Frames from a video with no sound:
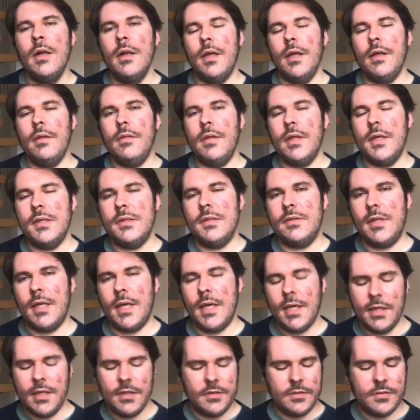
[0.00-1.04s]
In these
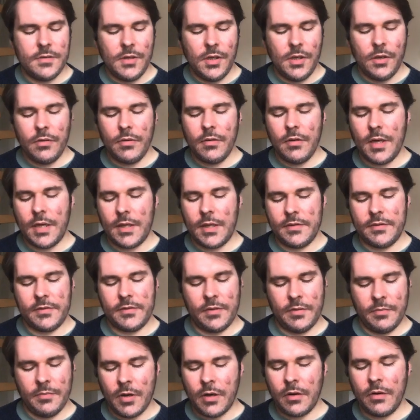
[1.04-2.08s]
days new as
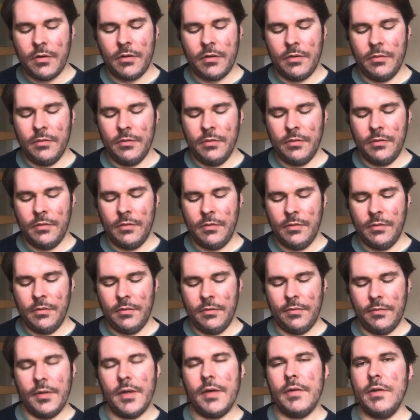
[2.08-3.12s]
tomorrow,
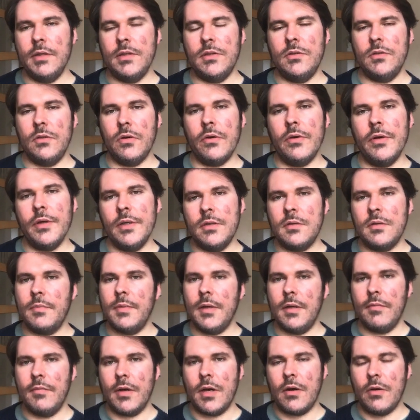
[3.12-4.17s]
there is joy to
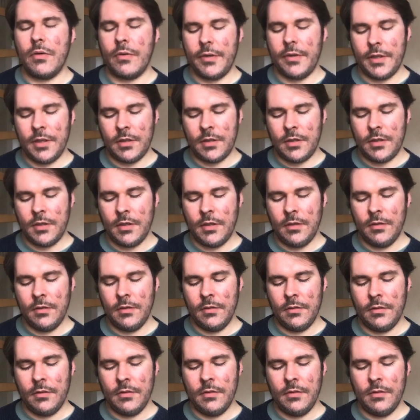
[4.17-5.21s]
be recorded.
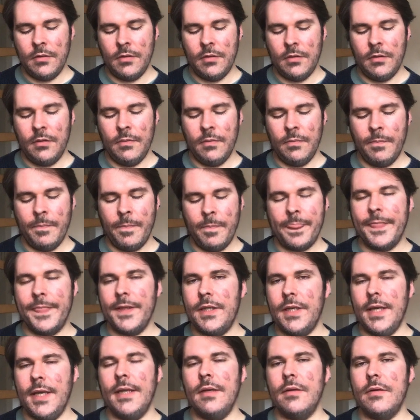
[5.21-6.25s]
The
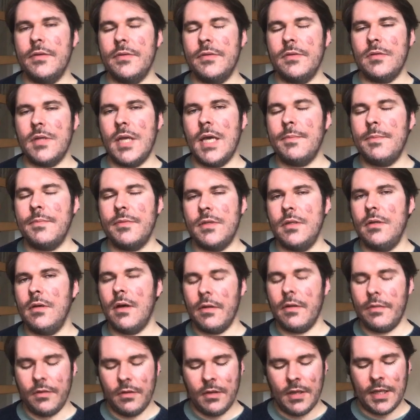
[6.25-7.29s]
tender steps in
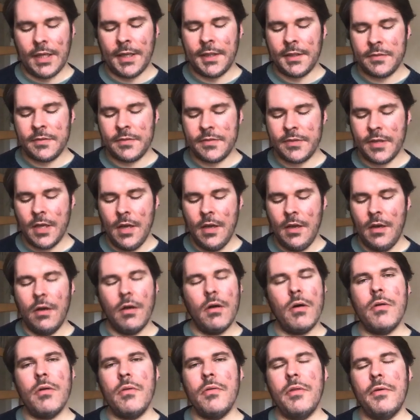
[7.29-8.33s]
other lands,
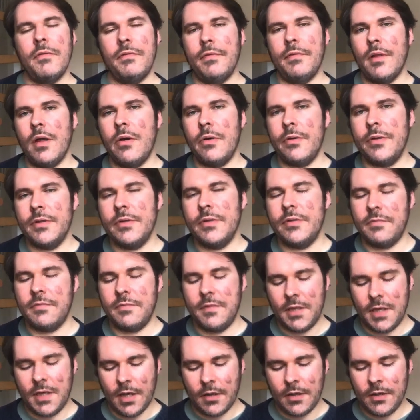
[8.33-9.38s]
all the flowers of
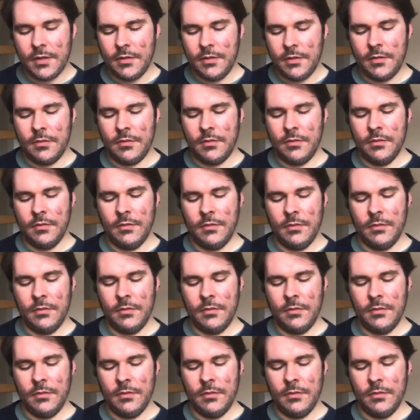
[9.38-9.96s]
the garden.